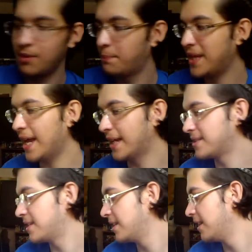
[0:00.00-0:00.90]
But
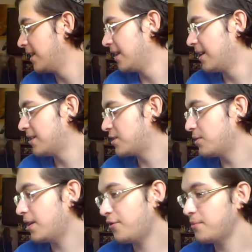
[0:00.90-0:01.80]
yes.
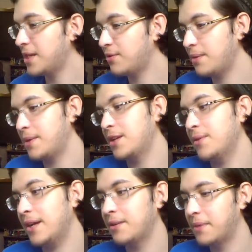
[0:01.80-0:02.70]
So enough of me creeping
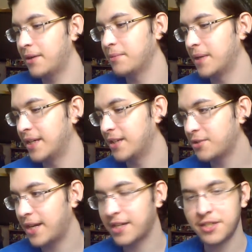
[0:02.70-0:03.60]
you out about my
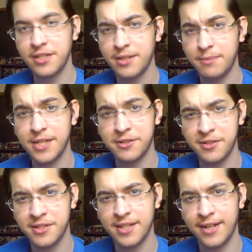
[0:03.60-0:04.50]
attraction to
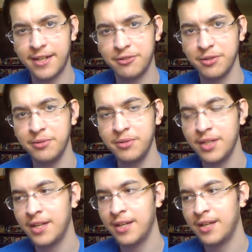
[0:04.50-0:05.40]
pictures that I drew.
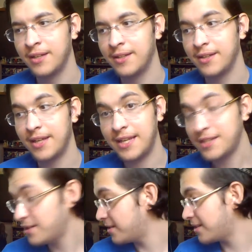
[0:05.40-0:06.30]

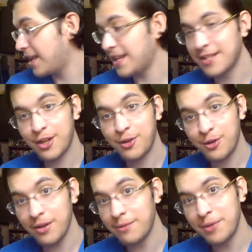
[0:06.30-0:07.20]
It's a
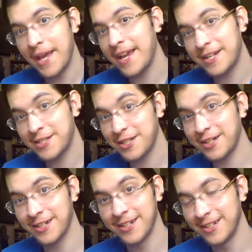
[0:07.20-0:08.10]
good
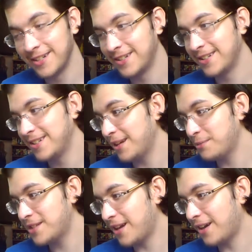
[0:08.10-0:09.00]
picture.
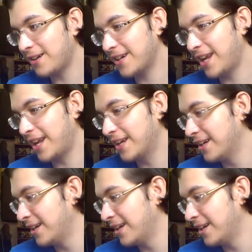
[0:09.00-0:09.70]
I'm sorry.